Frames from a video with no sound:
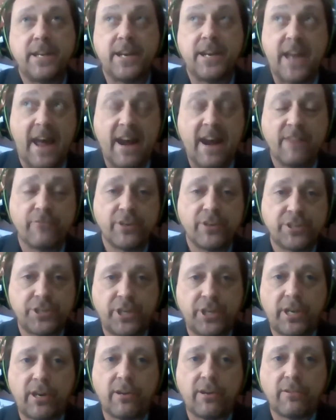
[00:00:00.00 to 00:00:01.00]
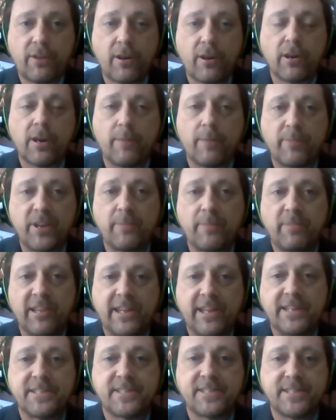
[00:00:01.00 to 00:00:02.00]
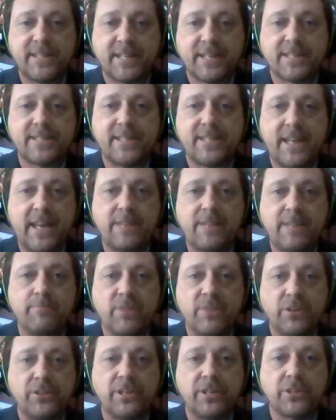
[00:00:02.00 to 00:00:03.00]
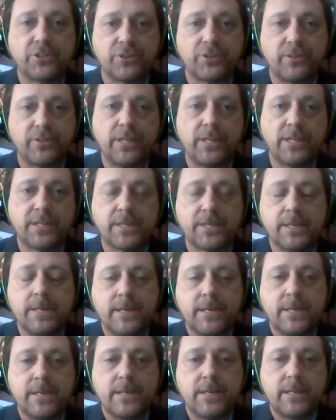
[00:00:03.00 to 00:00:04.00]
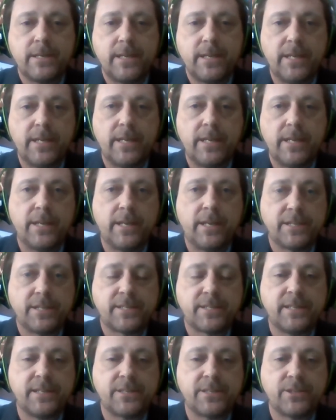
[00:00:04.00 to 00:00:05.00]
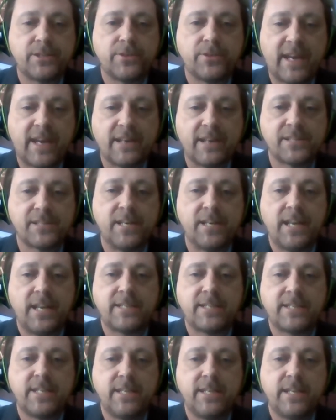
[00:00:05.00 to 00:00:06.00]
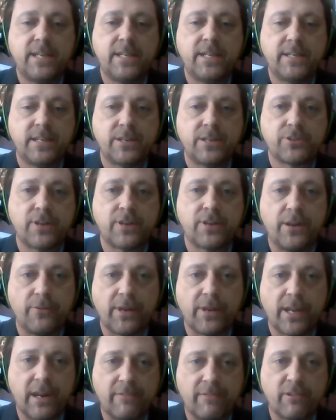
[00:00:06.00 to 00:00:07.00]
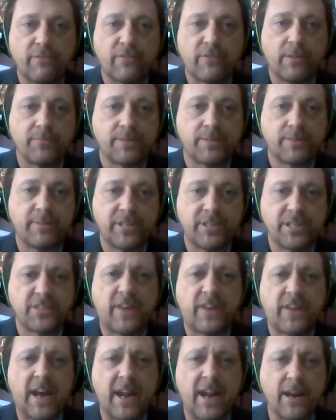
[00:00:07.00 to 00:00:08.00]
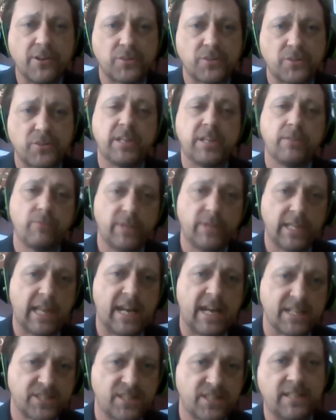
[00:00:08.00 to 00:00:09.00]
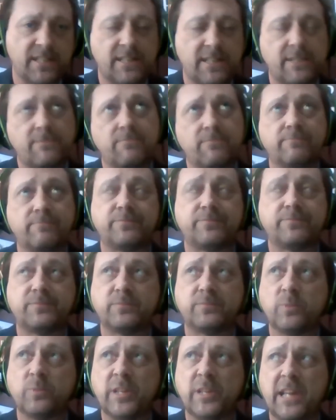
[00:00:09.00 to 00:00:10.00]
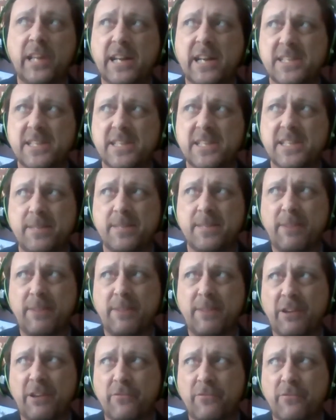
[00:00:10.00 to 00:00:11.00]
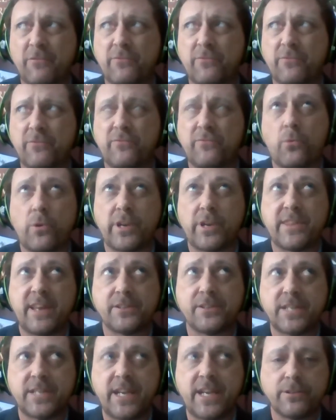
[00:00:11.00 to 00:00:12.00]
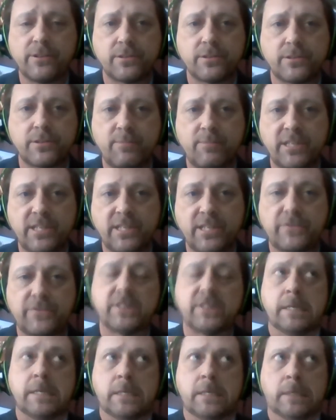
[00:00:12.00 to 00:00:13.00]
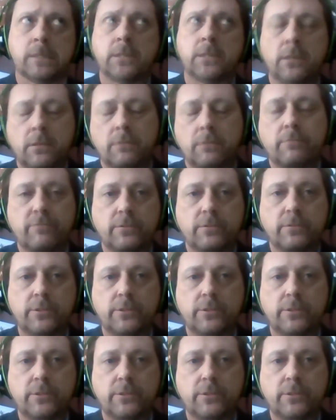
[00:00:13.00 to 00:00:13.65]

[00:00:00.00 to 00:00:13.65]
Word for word: And in an average year, our company plants six to eight million trees and since 2018 trying to recover from some of these fires we we lost uh, we lost about 40,000 acres i believe